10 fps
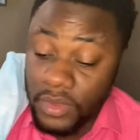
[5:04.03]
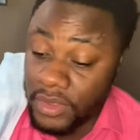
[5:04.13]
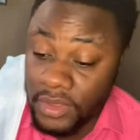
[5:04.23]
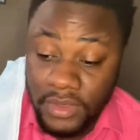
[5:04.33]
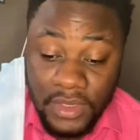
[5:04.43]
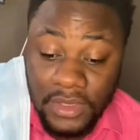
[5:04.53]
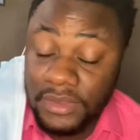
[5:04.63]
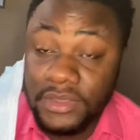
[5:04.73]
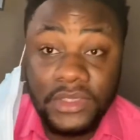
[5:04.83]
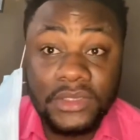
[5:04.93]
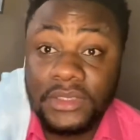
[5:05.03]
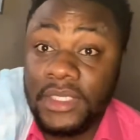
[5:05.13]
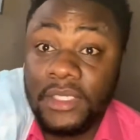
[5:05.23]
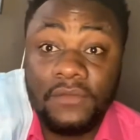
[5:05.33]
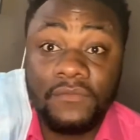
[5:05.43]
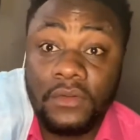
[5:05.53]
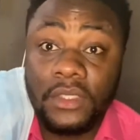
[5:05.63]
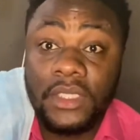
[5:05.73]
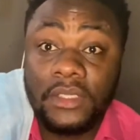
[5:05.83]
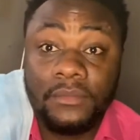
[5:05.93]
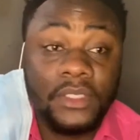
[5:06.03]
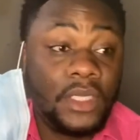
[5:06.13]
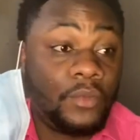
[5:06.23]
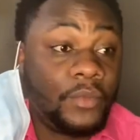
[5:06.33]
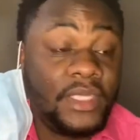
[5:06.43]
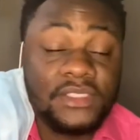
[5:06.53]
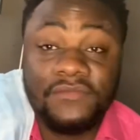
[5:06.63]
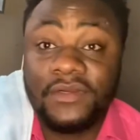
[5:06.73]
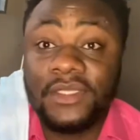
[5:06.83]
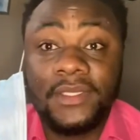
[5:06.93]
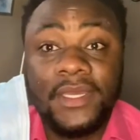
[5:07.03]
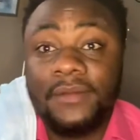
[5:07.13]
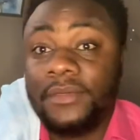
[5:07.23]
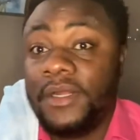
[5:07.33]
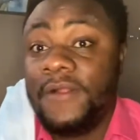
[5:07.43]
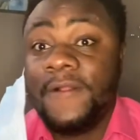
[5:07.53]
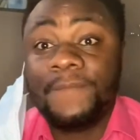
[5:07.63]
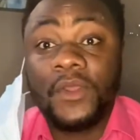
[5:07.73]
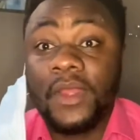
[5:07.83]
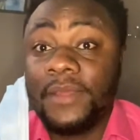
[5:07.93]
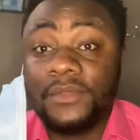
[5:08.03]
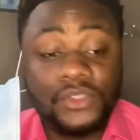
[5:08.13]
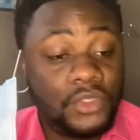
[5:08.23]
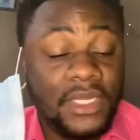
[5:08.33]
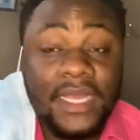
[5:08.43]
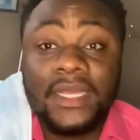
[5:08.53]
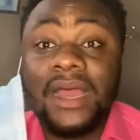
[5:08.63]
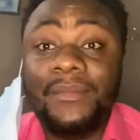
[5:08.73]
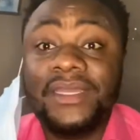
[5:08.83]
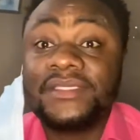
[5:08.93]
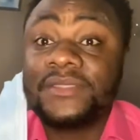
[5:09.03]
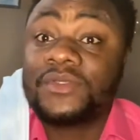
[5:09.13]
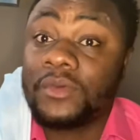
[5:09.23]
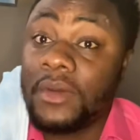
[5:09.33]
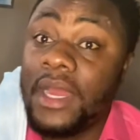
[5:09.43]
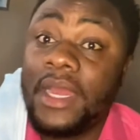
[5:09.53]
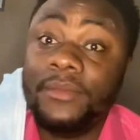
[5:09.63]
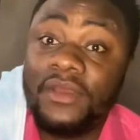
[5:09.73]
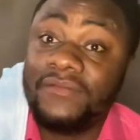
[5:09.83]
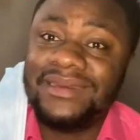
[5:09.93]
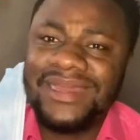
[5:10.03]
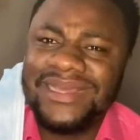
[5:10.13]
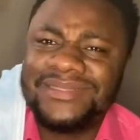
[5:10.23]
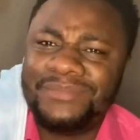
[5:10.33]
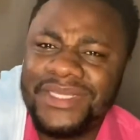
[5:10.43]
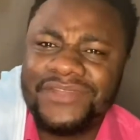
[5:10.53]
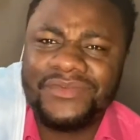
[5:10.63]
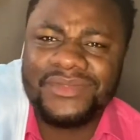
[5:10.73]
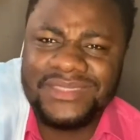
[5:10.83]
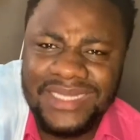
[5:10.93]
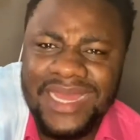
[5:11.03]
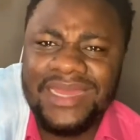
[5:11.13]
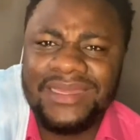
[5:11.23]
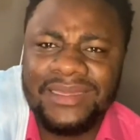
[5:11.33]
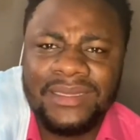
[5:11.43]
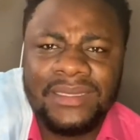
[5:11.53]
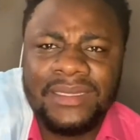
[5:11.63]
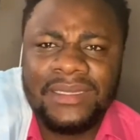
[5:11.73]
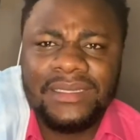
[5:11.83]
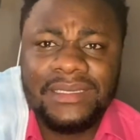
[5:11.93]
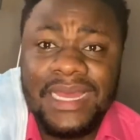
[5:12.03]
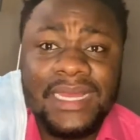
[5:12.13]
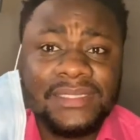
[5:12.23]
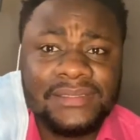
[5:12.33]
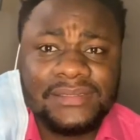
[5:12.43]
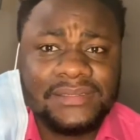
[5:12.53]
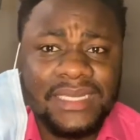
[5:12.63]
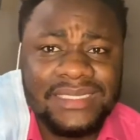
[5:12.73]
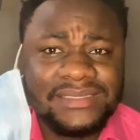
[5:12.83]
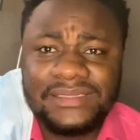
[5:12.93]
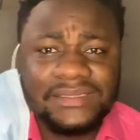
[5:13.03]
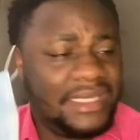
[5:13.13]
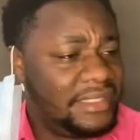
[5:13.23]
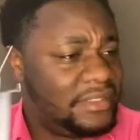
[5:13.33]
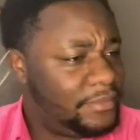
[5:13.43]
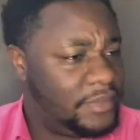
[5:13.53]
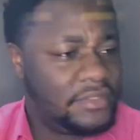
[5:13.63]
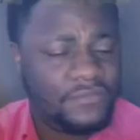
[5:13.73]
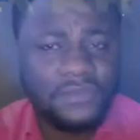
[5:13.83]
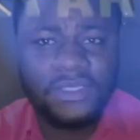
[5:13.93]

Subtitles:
other thing. Seriously, thank you for letting me rant in front of the camera. The way, make sure you like, comment, and subscribe. You have a nice, peaceful day. Nice, unstanky, peaceful